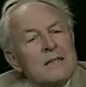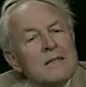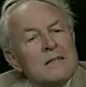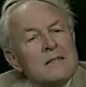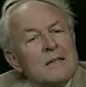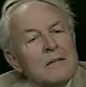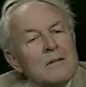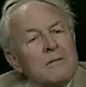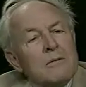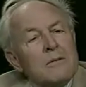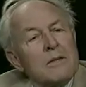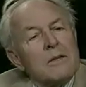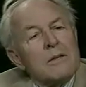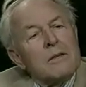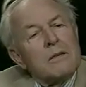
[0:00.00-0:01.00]

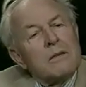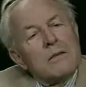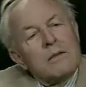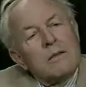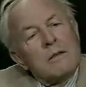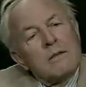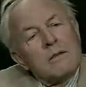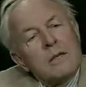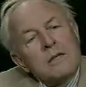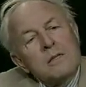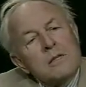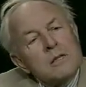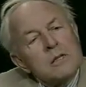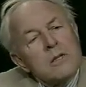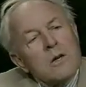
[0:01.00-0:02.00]
So
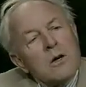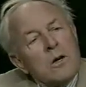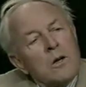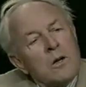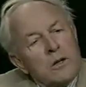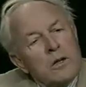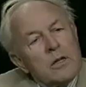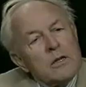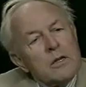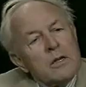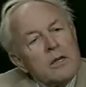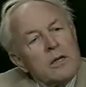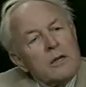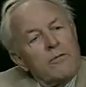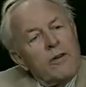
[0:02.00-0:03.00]
this is called,
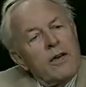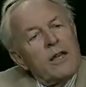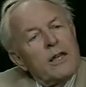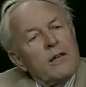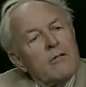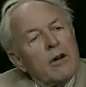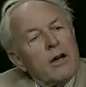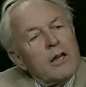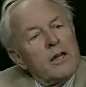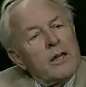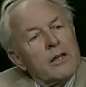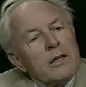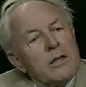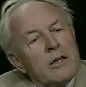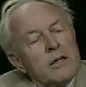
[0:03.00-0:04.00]
the Vedic
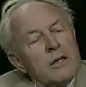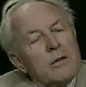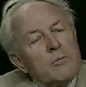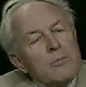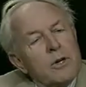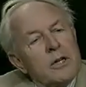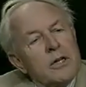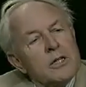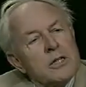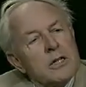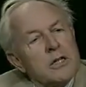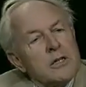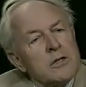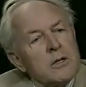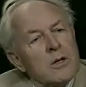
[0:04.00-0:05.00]
writing and the
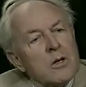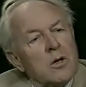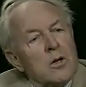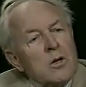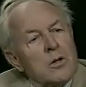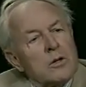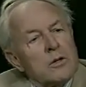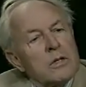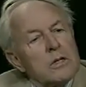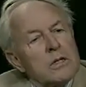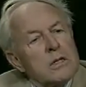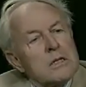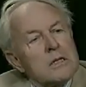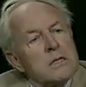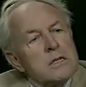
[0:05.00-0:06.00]
Upanishads are called
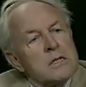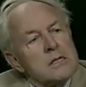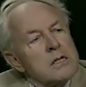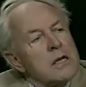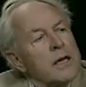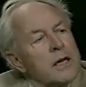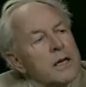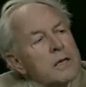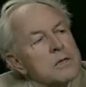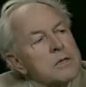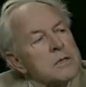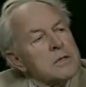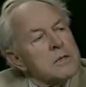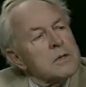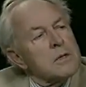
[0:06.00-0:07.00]

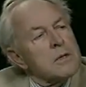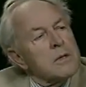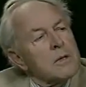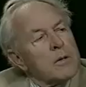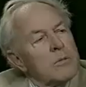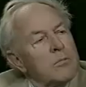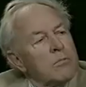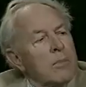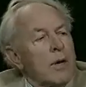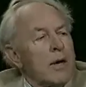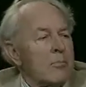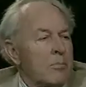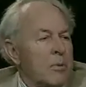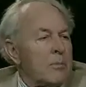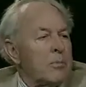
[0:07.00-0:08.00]
science
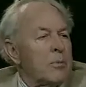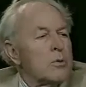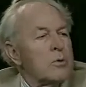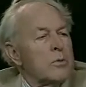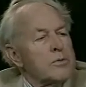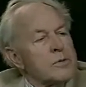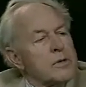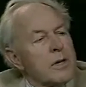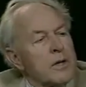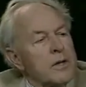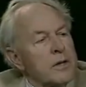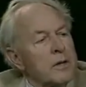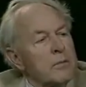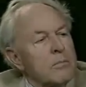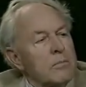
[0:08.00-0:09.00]
by people who've
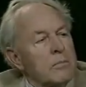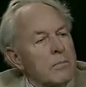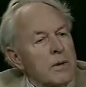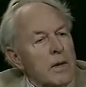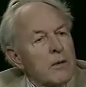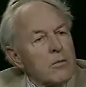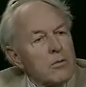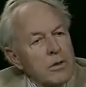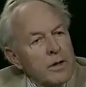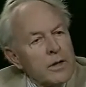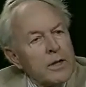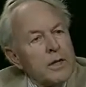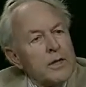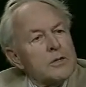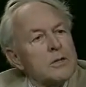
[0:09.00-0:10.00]
studied them, not only
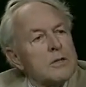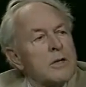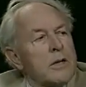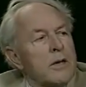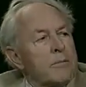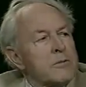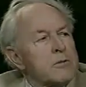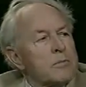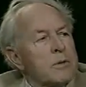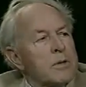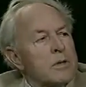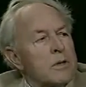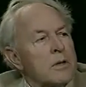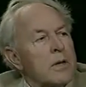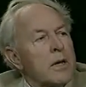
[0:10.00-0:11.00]
in ancient times,
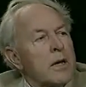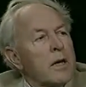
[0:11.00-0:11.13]
but today.